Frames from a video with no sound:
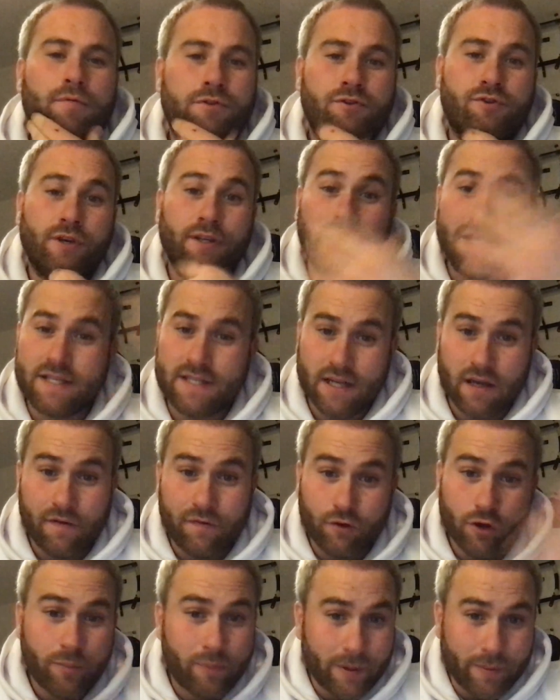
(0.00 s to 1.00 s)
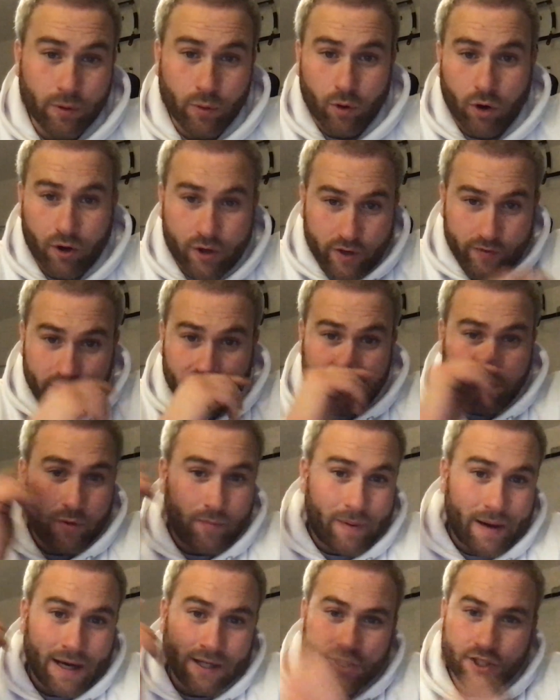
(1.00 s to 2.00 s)
So you did see a few people walking around
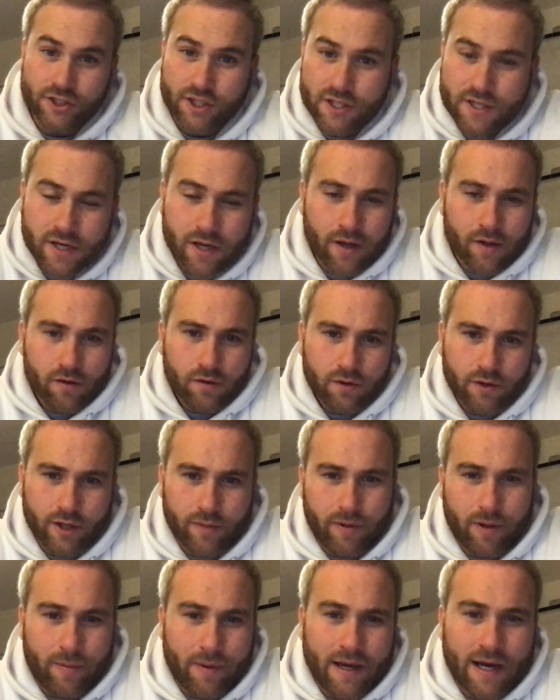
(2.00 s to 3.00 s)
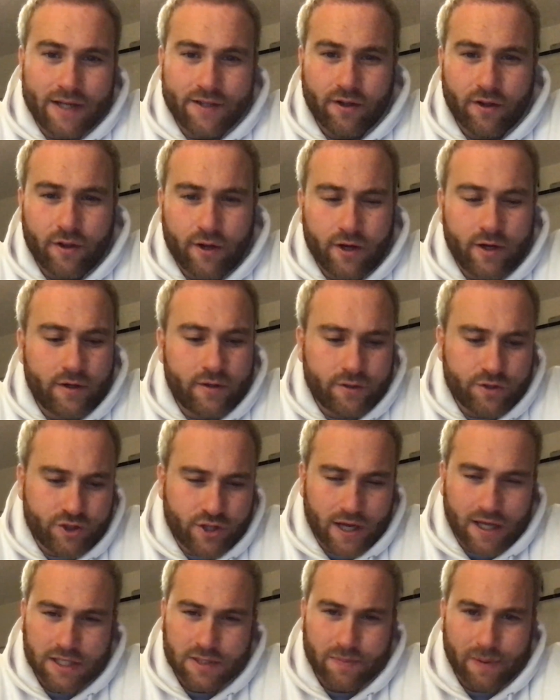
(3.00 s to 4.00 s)
with bandages. They maybe had other
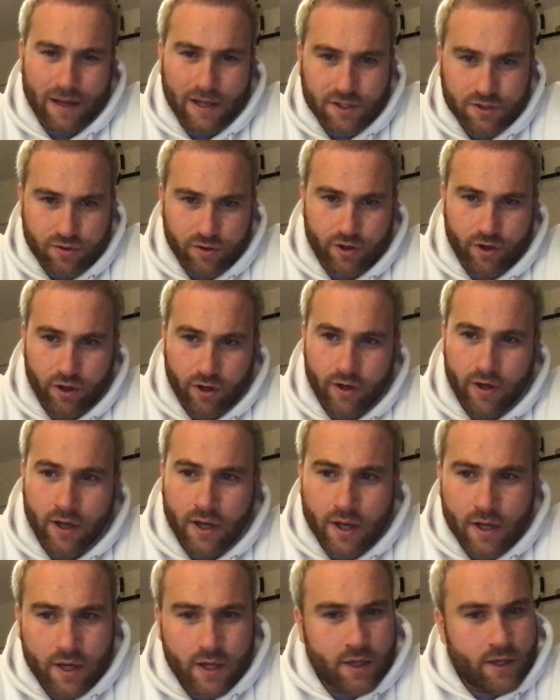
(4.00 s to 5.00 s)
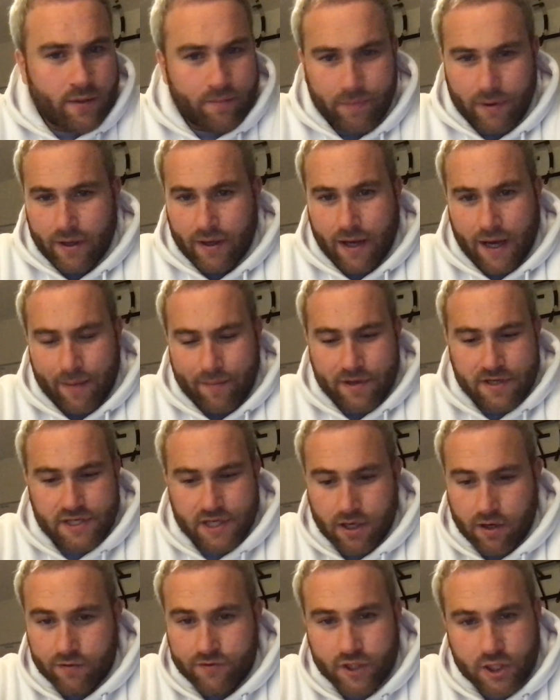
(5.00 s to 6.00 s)
transplants going on, but I
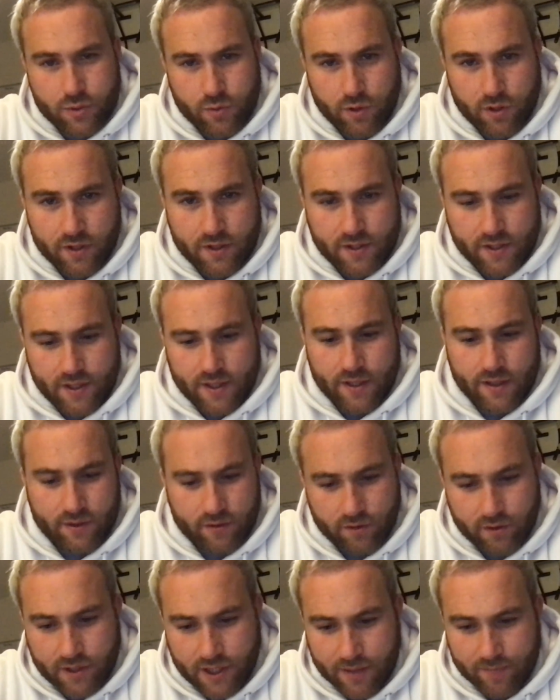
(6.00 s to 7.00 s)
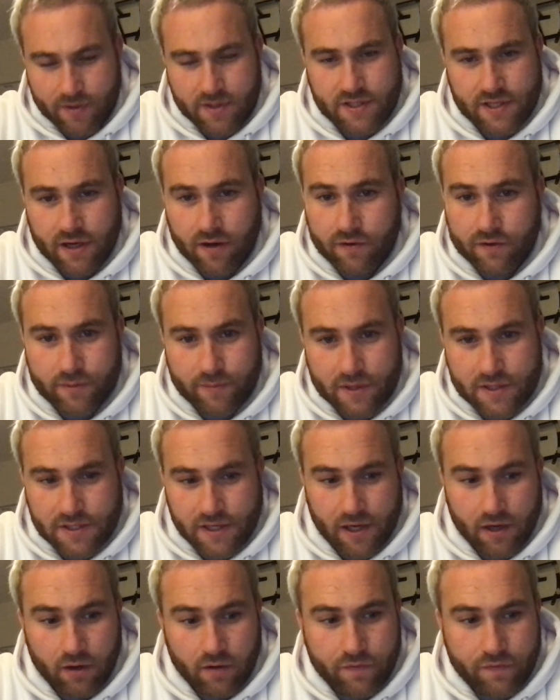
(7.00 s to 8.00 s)
myself just wanted to keep myself to
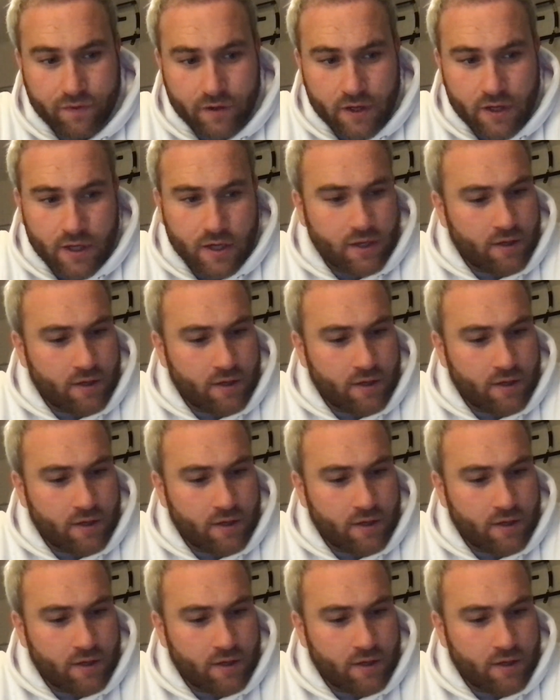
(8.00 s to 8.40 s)
myself.